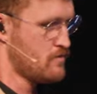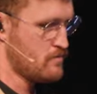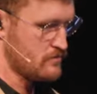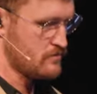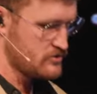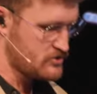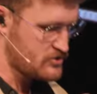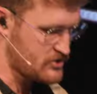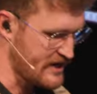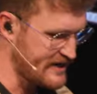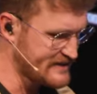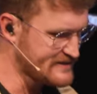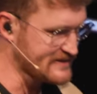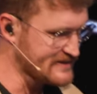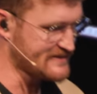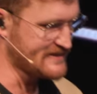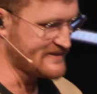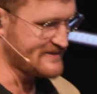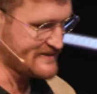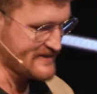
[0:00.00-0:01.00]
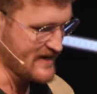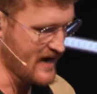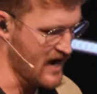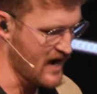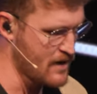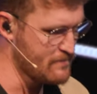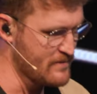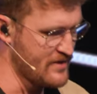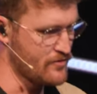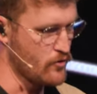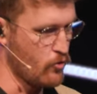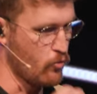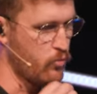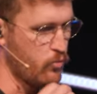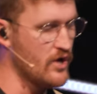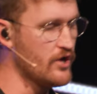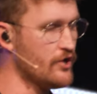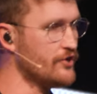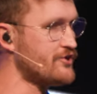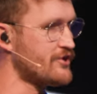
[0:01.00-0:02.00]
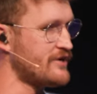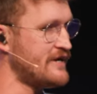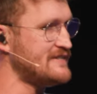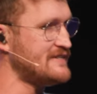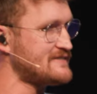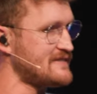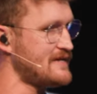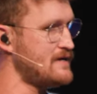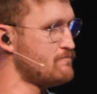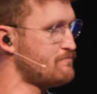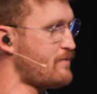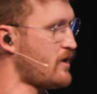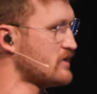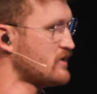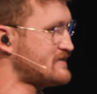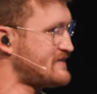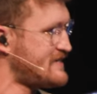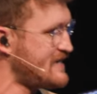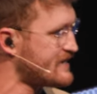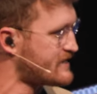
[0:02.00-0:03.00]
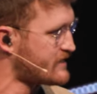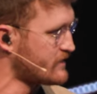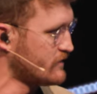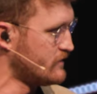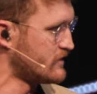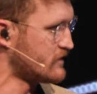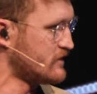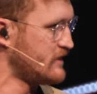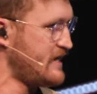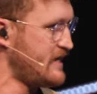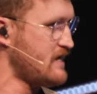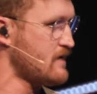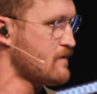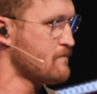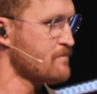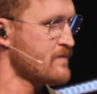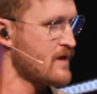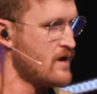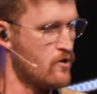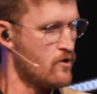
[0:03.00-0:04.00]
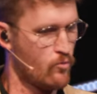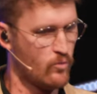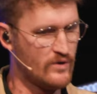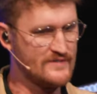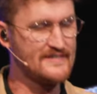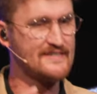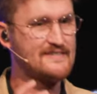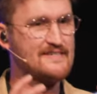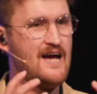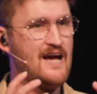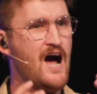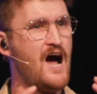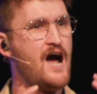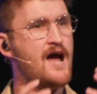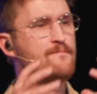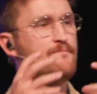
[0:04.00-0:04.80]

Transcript: Jesus' time in the wilderness in particularly was a time